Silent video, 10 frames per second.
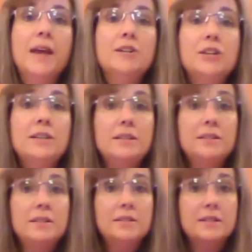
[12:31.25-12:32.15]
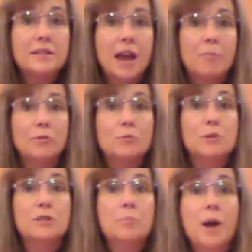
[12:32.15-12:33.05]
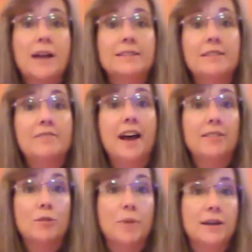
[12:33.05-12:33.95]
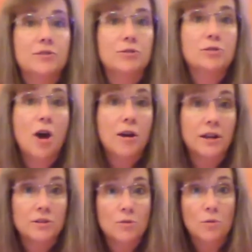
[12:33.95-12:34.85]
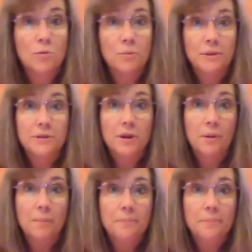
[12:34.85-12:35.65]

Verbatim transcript: Jesus' disciples were surprised to find their master talking to a woman, too.